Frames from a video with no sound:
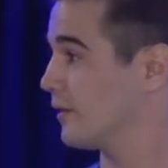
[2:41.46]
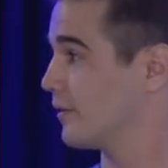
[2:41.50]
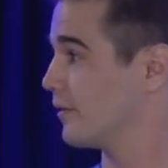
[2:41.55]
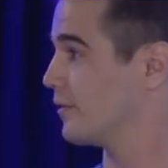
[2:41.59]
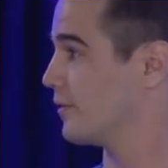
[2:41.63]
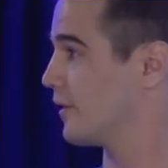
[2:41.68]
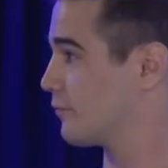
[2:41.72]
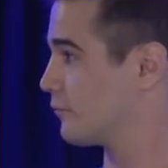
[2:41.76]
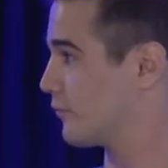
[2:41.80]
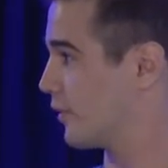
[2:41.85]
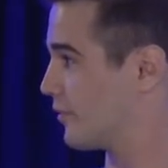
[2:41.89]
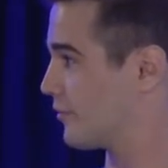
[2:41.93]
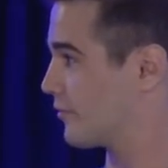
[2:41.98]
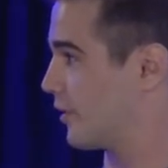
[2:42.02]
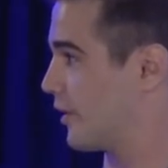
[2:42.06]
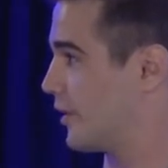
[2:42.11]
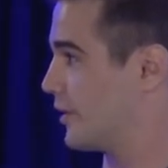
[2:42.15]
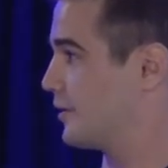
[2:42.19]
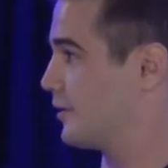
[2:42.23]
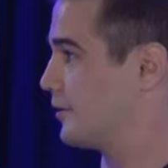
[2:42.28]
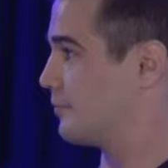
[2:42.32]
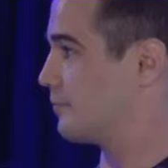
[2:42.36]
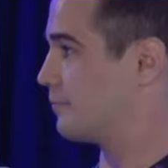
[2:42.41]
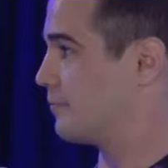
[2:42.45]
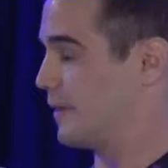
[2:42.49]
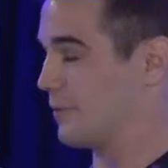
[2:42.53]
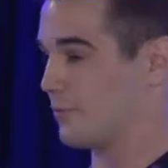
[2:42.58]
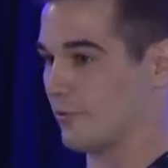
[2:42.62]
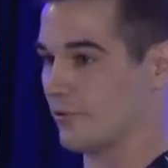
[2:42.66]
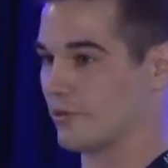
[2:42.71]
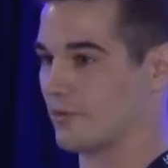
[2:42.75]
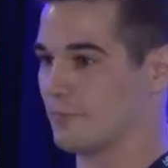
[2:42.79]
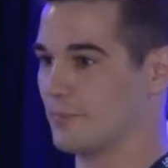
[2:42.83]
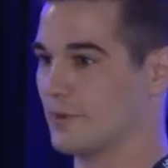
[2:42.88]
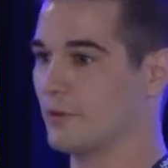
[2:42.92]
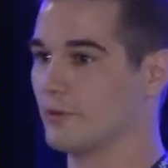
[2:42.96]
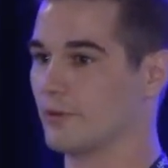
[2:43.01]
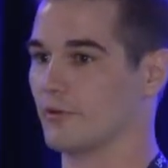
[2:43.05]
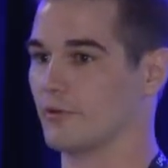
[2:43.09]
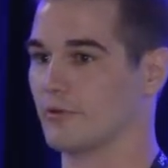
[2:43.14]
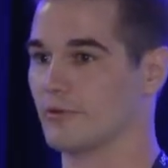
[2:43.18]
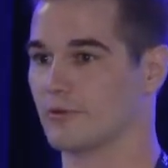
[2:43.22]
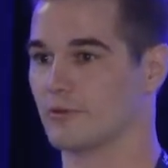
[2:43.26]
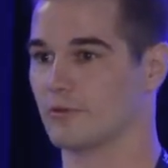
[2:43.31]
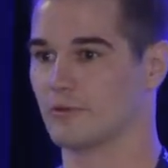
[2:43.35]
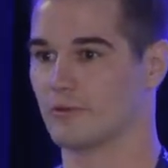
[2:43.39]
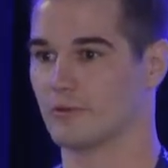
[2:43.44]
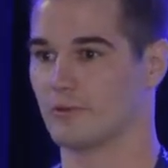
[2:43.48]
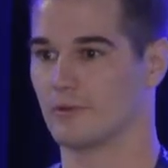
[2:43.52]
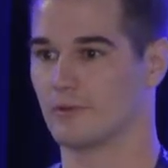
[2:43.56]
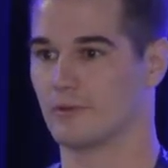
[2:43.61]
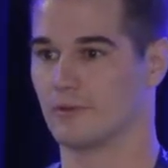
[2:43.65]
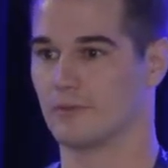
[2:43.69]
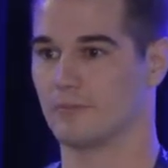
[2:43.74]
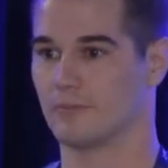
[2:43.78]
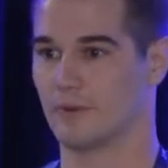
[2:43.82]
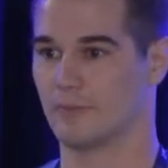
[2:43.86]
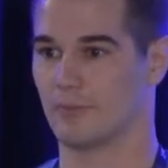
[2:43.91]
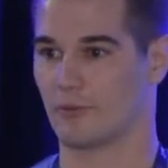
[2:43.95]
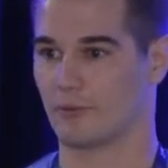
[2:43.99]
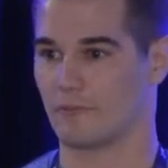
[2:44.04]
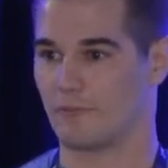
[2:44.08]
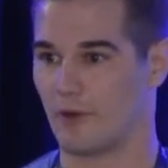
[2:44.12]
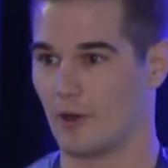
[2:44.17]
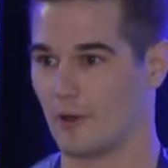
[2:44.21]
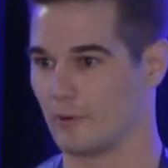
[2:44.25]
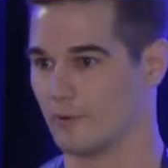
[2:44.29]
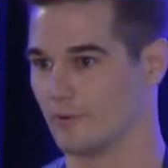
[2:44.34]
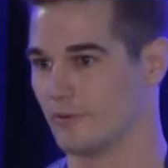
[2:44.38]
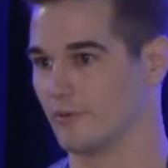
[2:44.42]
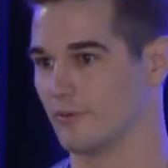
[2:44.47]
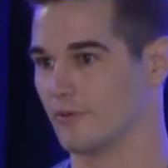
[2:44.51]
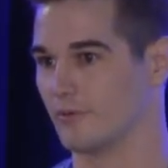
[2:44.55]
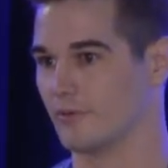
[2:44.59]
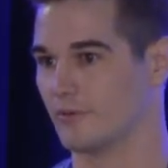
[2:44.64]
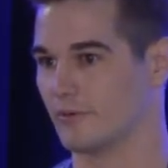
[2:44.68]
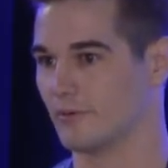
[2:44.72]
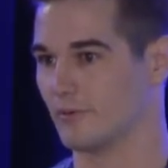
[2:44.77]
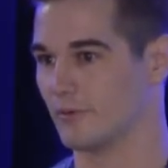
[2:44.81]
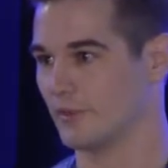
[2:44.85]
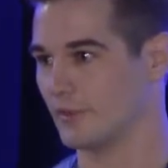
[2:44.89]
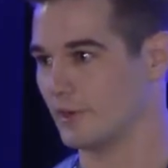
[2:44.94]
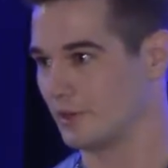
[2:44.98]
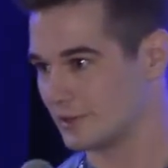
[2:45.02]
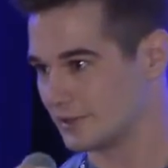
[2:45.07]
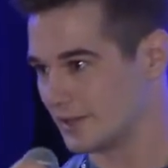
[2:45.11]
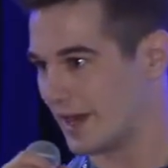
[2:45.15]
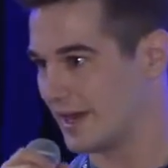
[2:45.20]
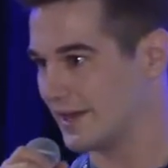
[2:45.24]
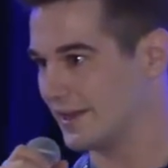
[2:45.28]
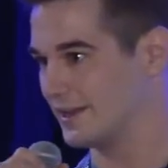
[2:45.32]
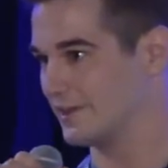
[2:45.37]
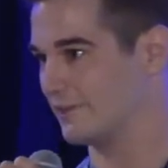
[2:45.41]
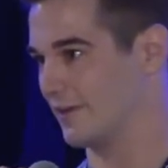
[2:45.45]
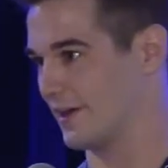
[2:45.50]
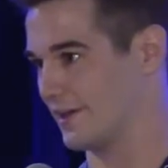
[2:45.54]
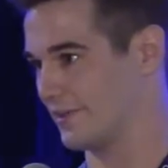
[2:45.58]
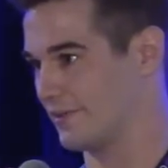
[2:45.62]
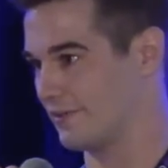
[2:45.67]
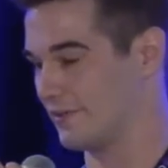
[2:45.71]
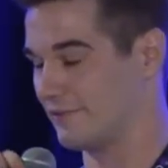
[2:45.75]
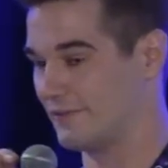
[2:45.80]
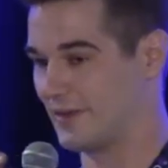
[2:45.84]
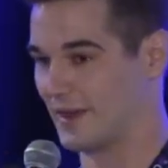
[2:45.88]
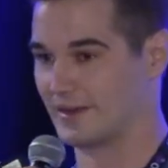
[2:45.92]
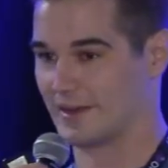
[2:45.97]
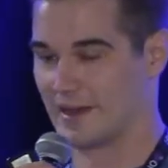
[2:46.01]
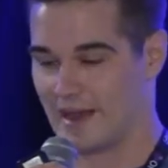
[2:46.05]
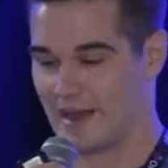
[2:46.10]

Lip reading: that runs on people's computers, people's phones, little tiny devices. In fact, I